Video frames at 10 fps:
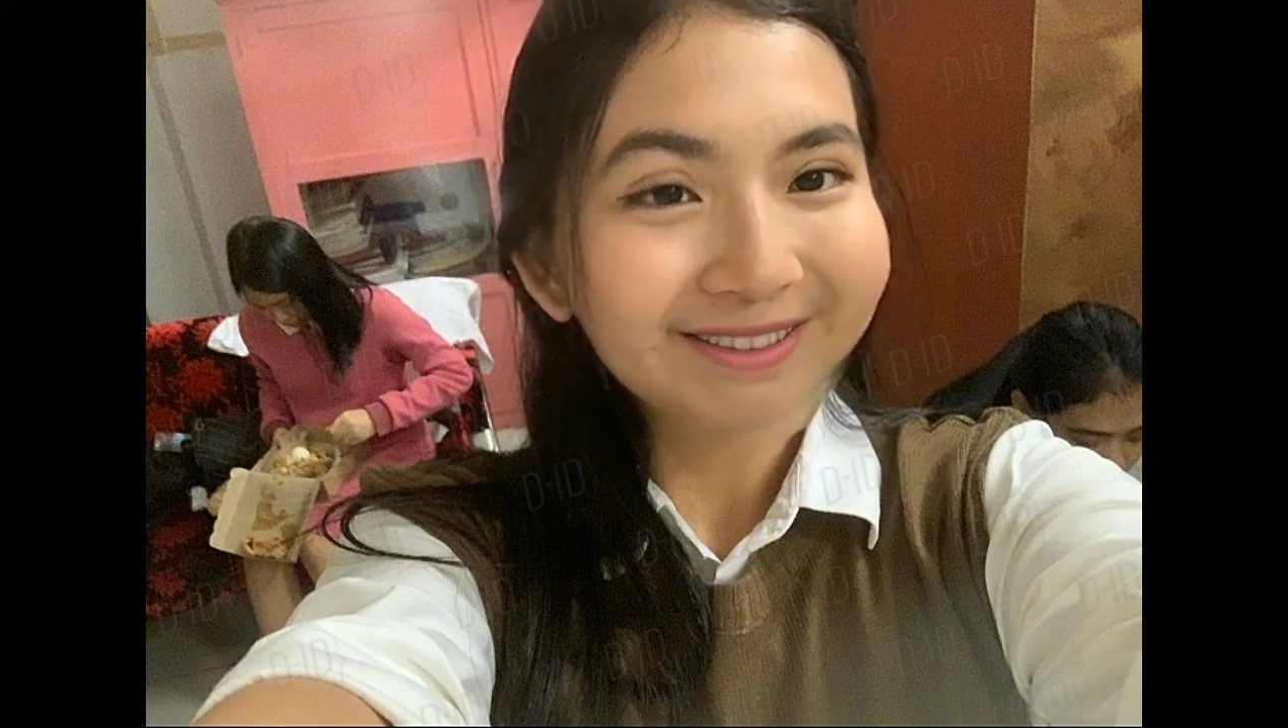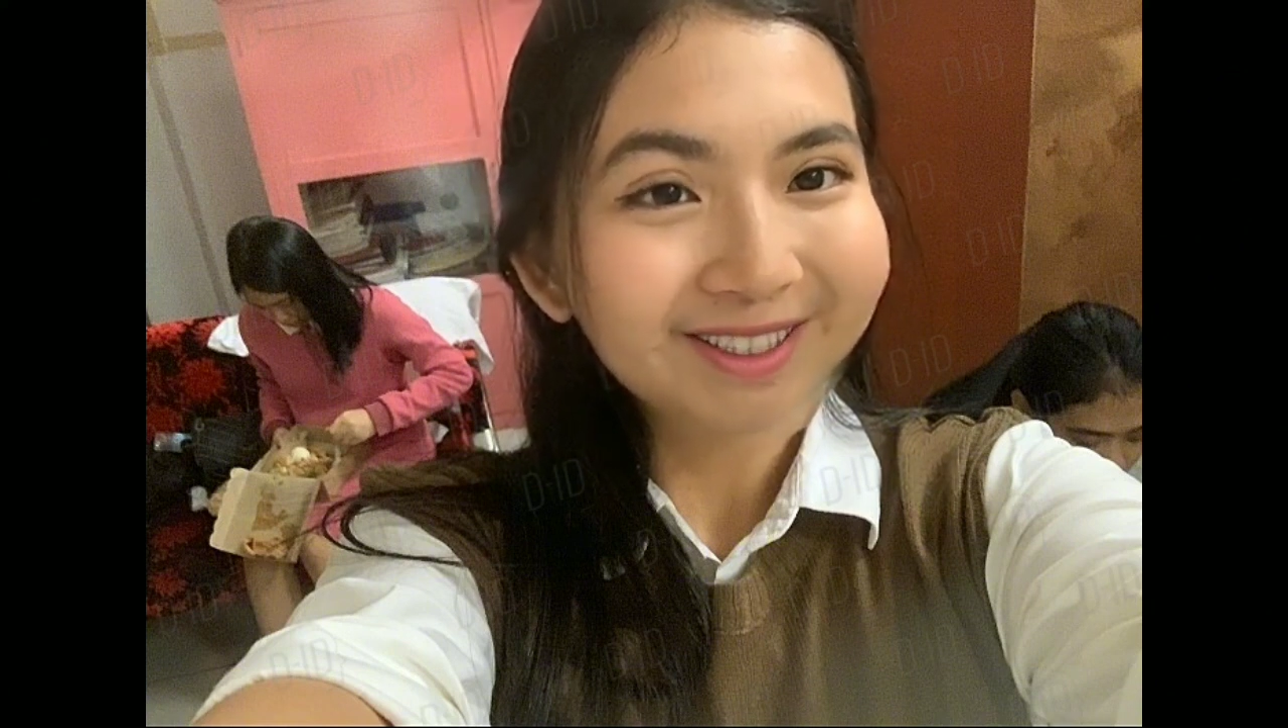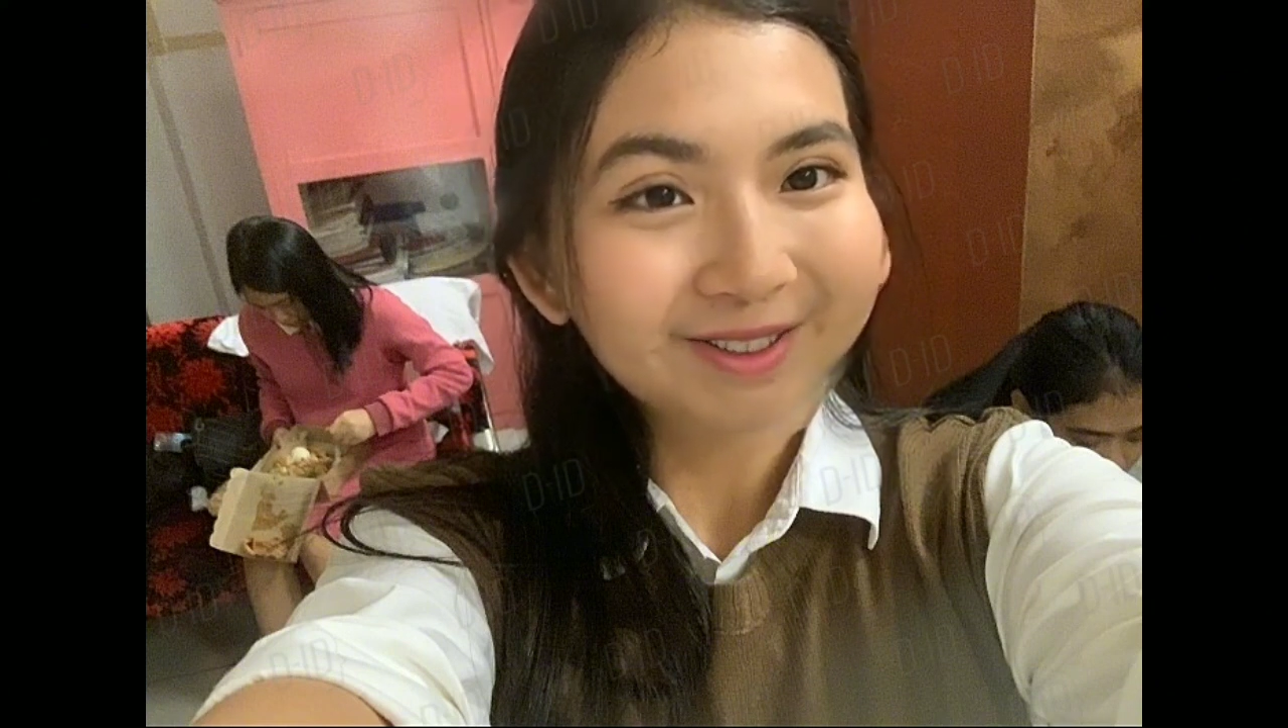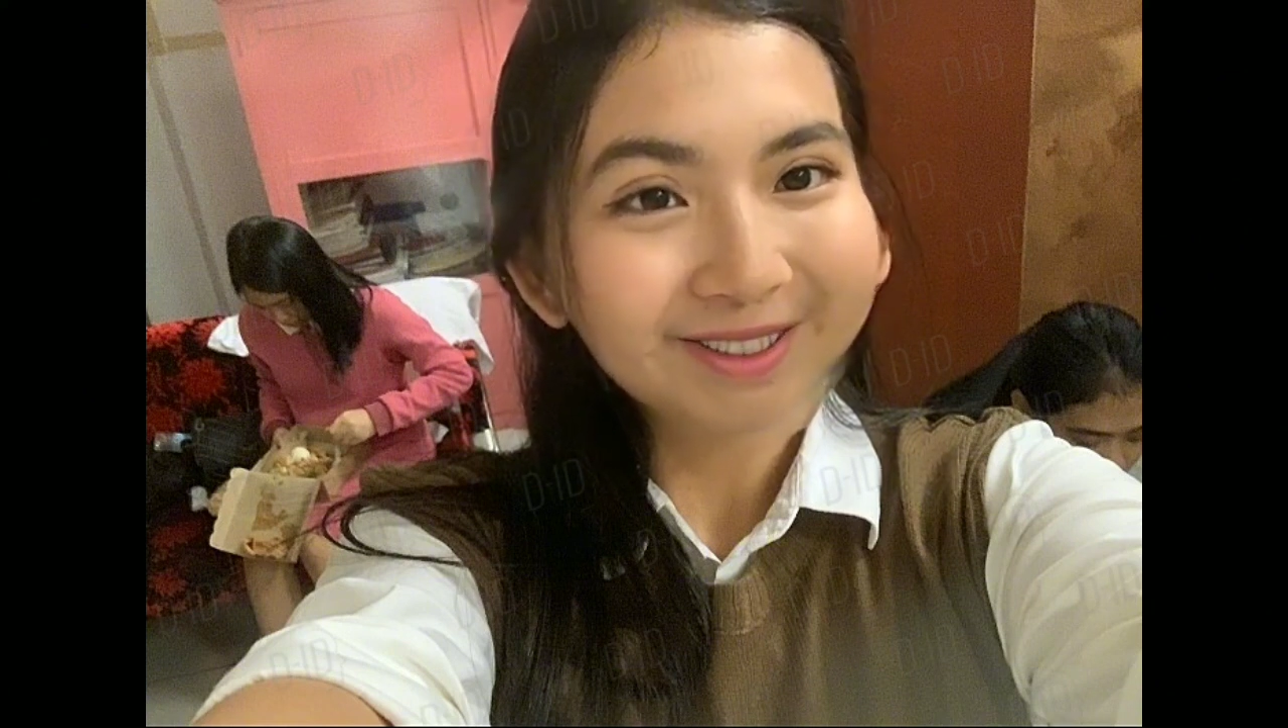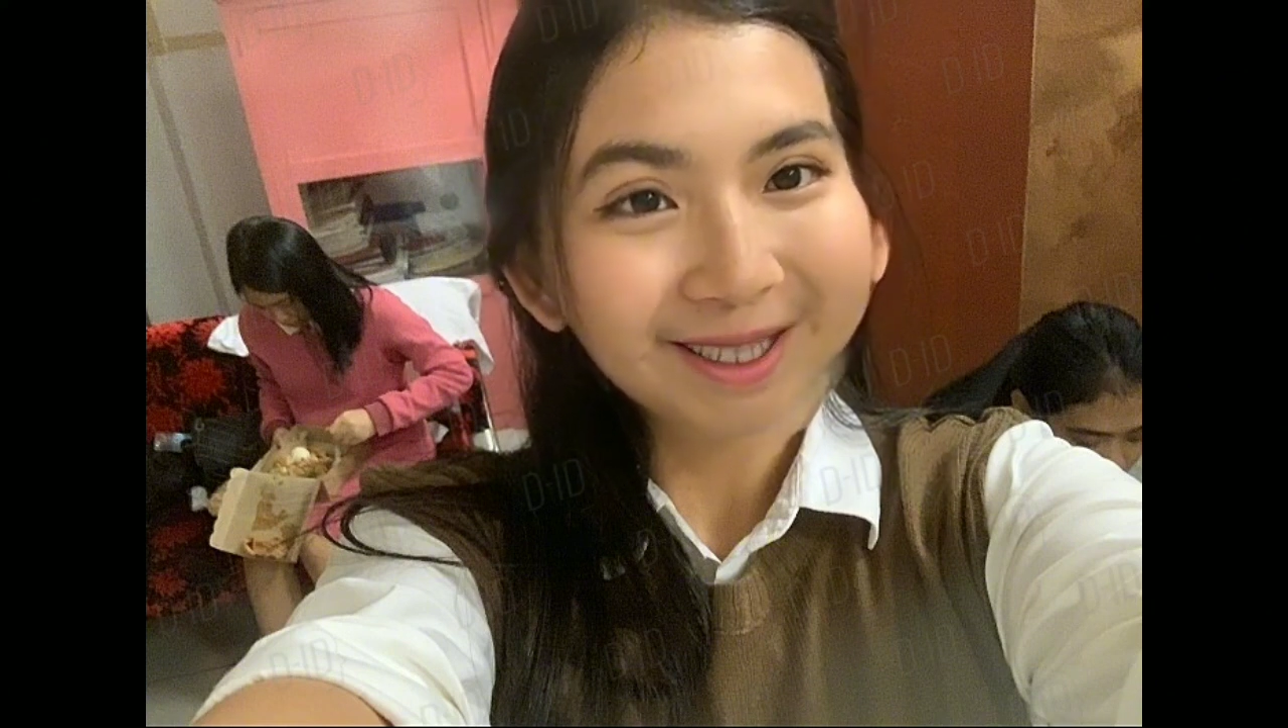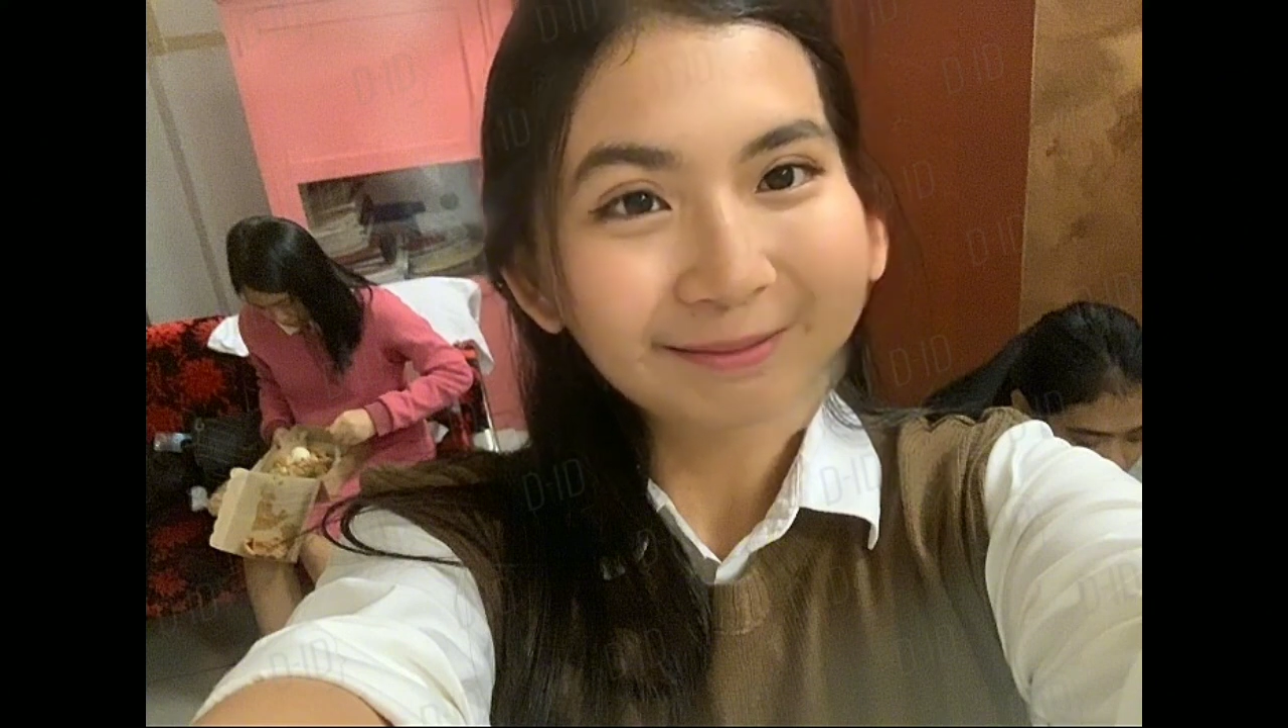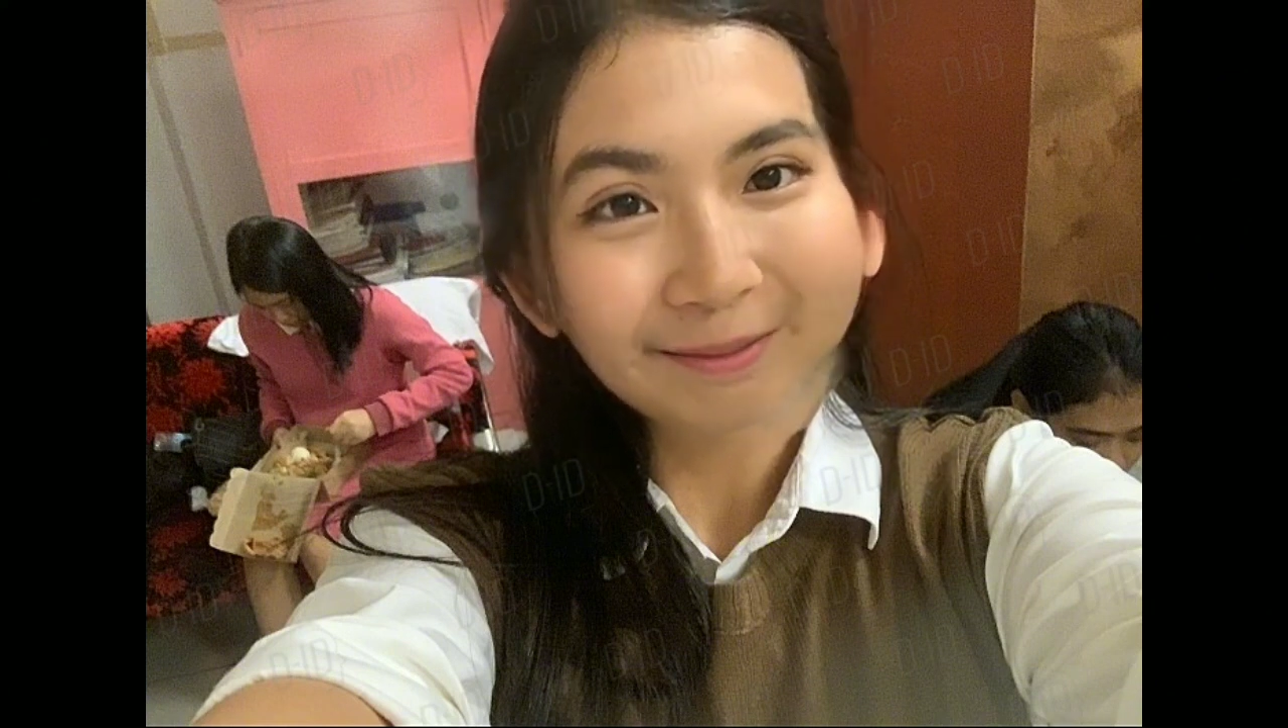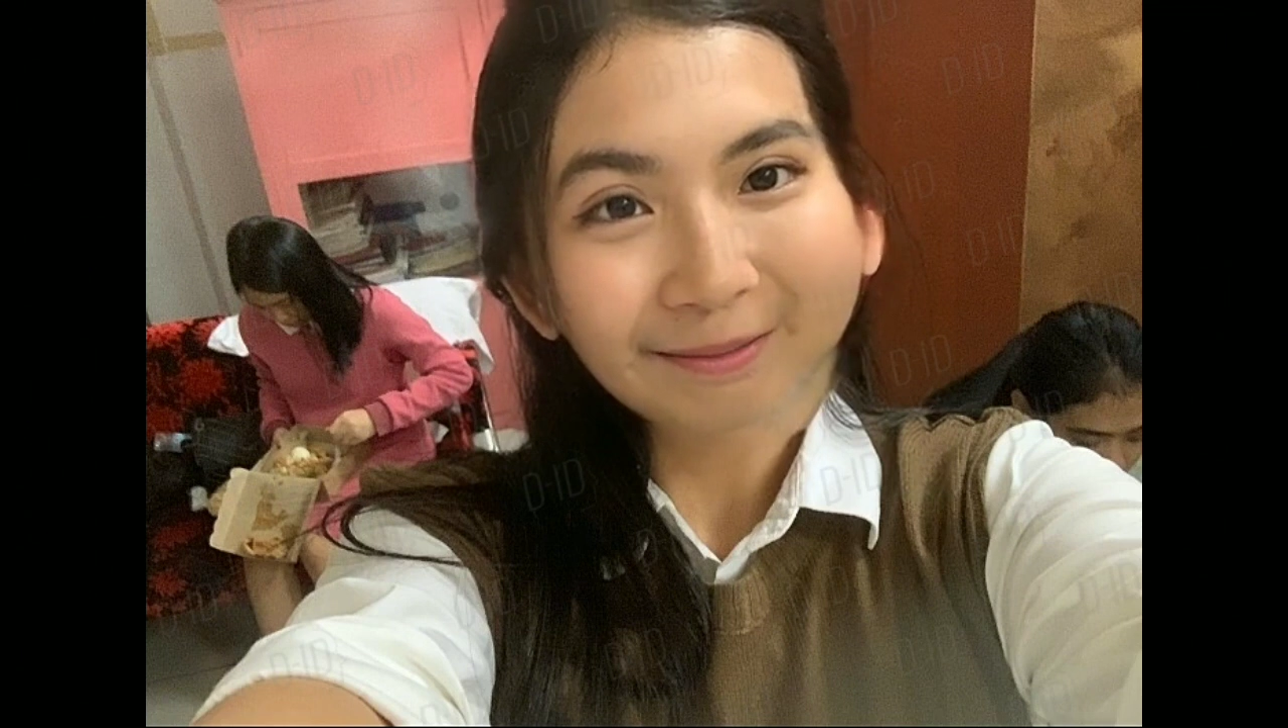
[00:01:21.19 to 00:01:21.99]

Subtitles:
securely among